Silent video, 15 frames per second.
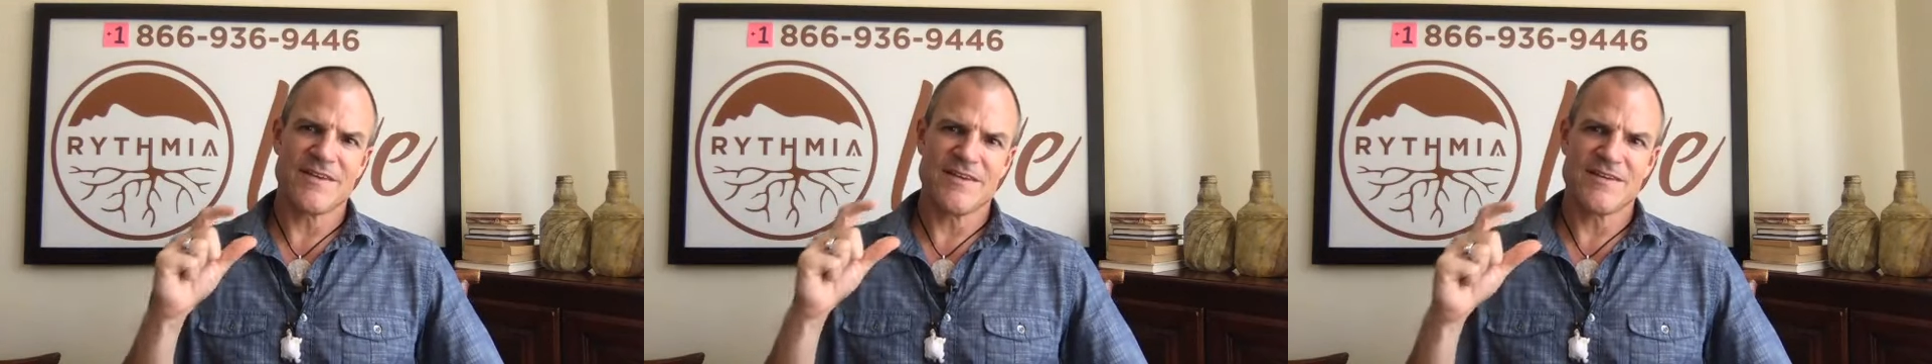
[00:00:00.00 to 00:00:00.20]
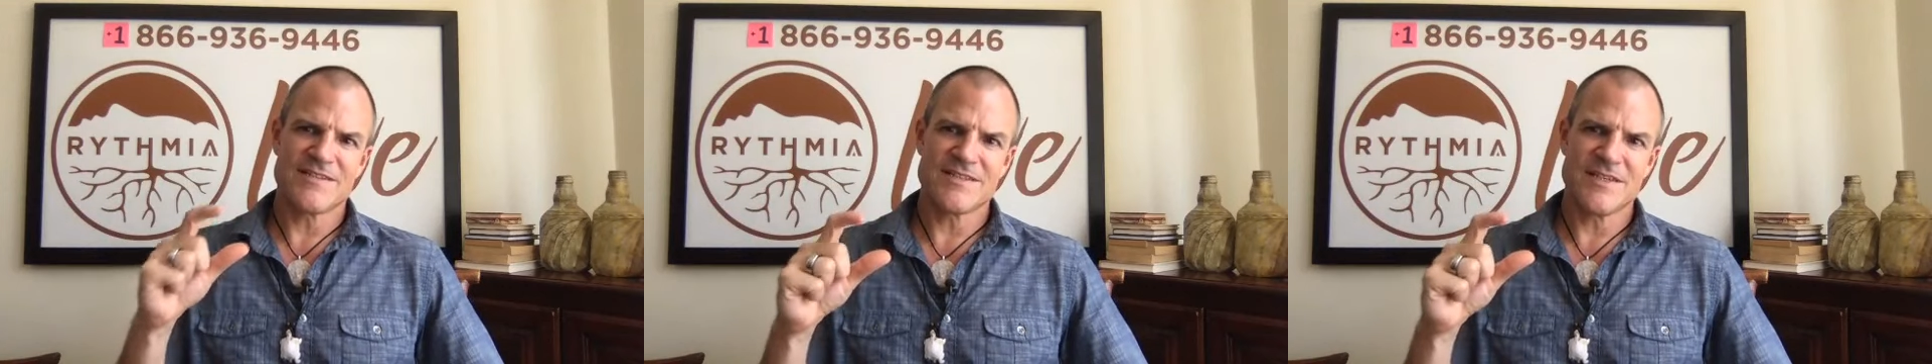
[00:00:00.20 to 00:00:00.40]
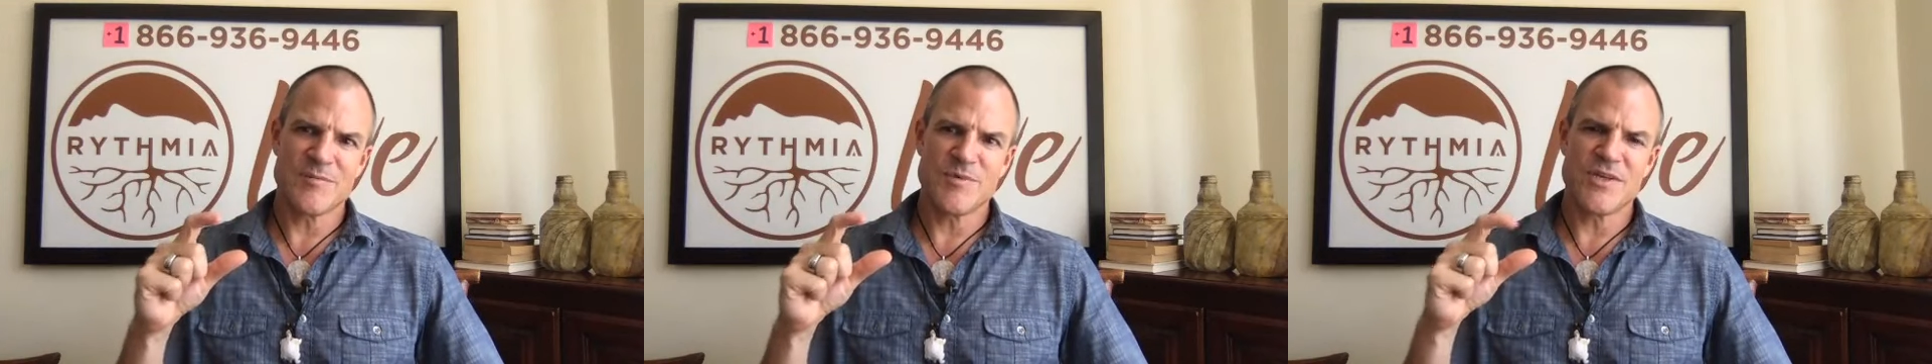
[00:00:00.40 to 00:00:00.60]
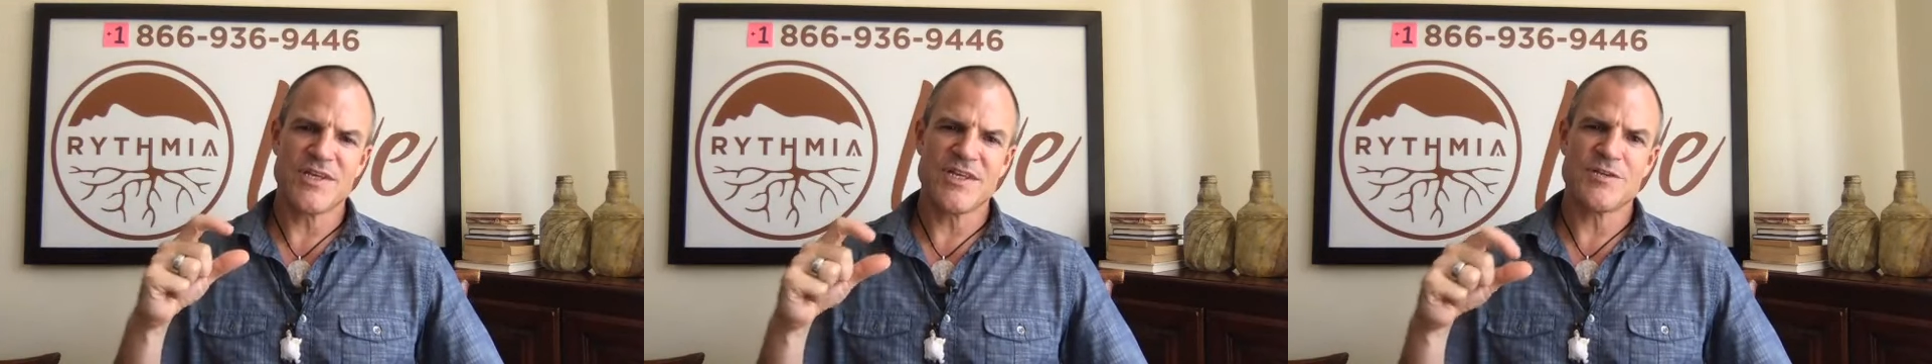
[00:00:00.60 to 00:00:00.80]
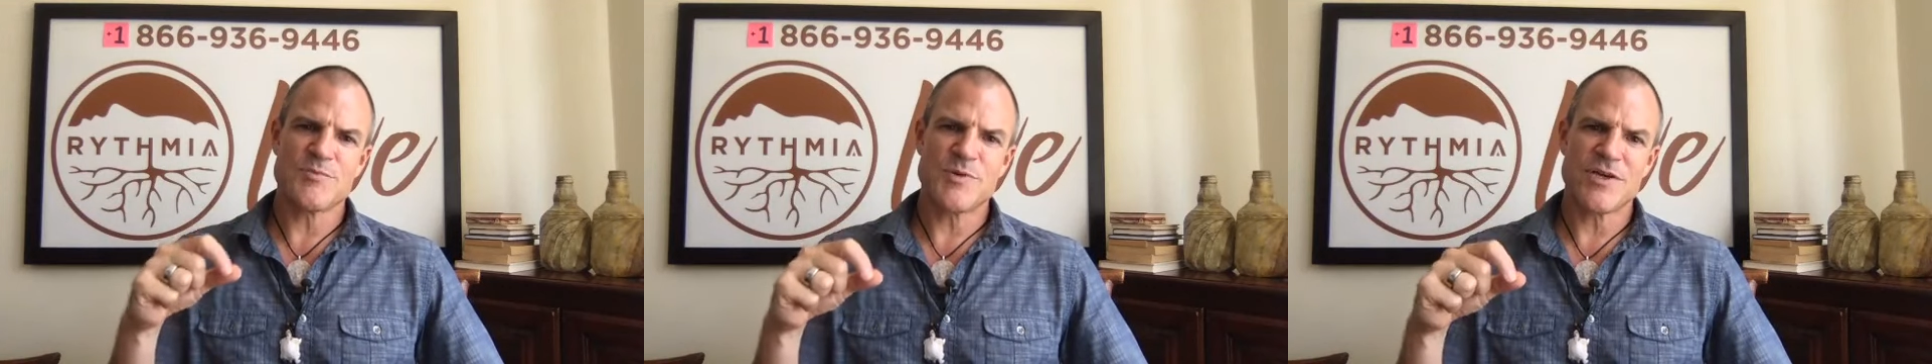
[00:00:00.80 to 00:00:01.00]
assimilate
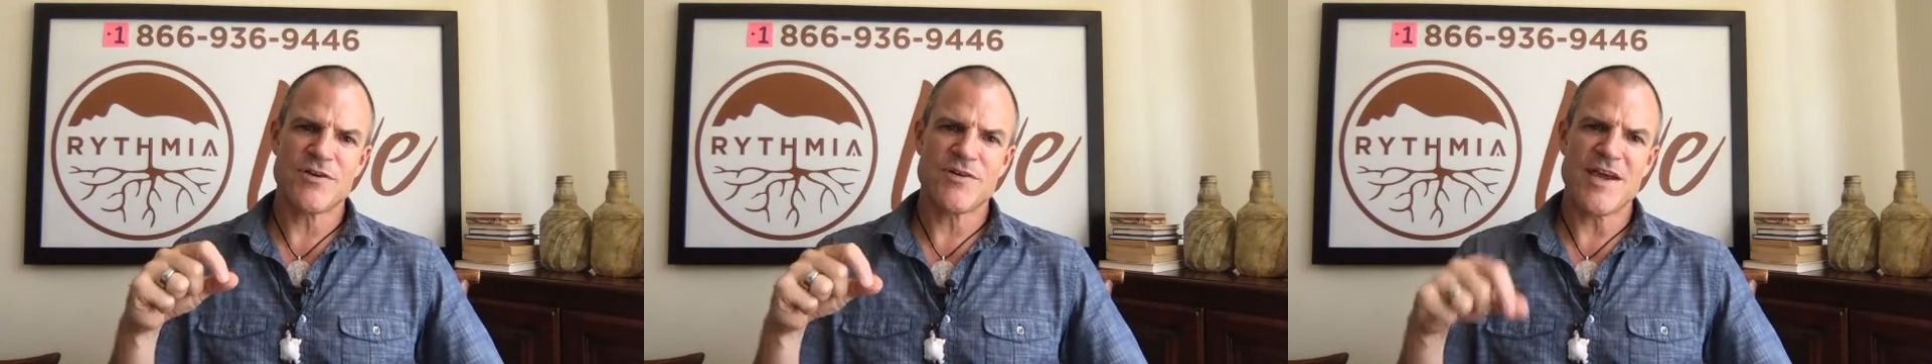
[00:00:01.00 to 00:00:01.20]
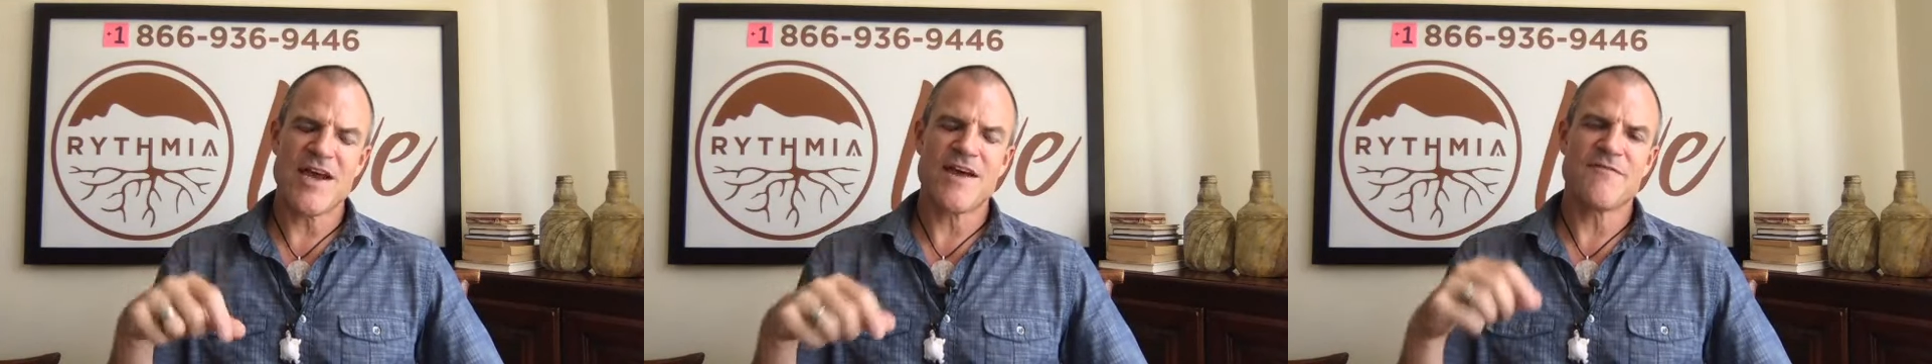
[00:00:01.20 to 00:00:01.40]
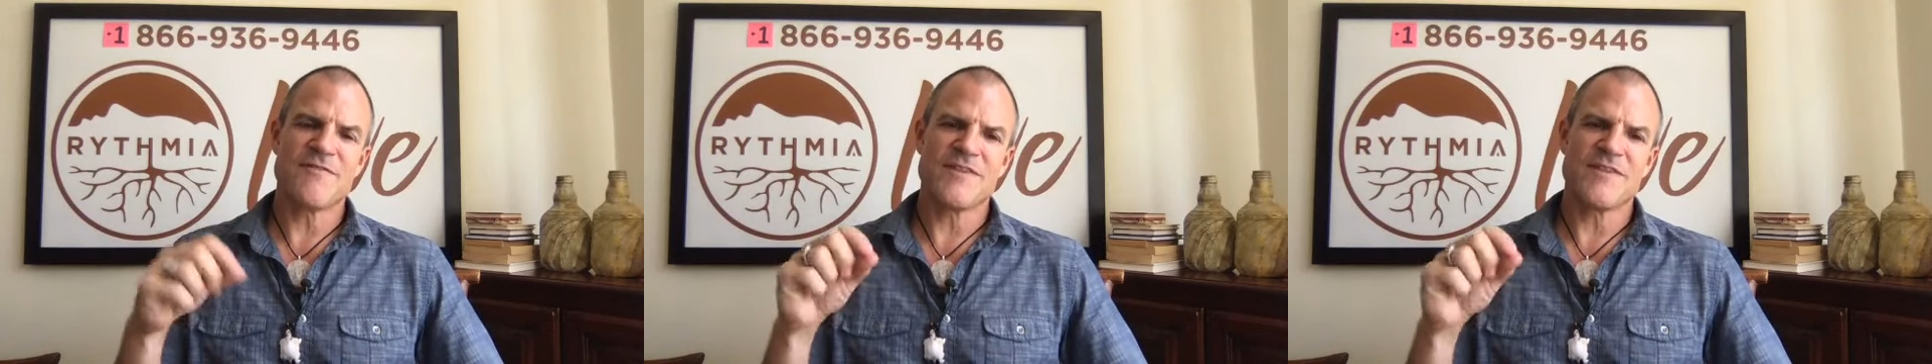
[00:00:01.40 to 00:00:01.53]
each paragraph,